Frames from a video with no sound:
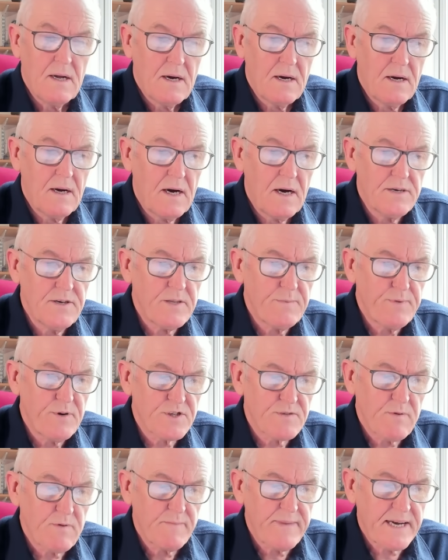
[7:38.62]
Another
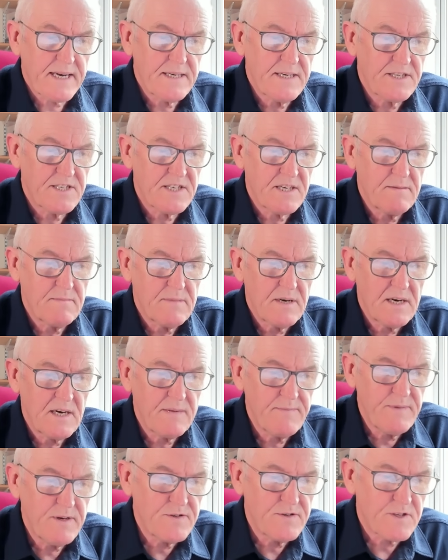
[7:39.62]
plausible mechanism,
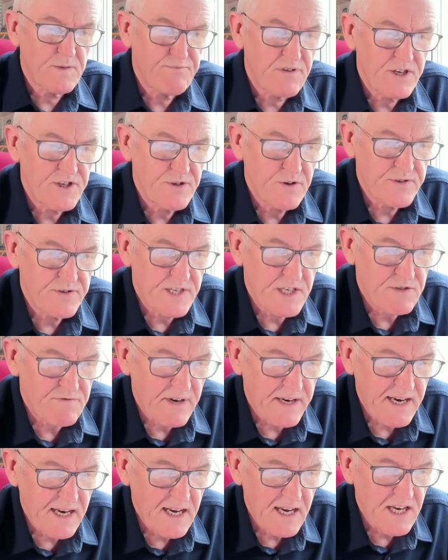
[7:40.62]
immune suppression or
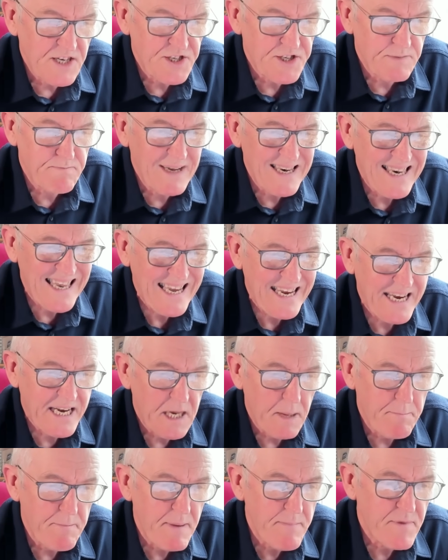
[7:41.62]
dysregulation,
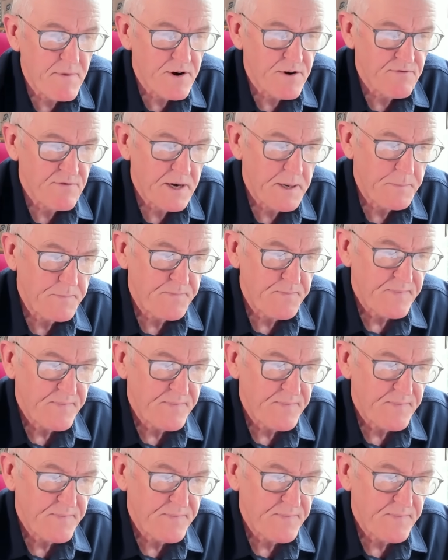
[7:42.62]
molecular mimicry.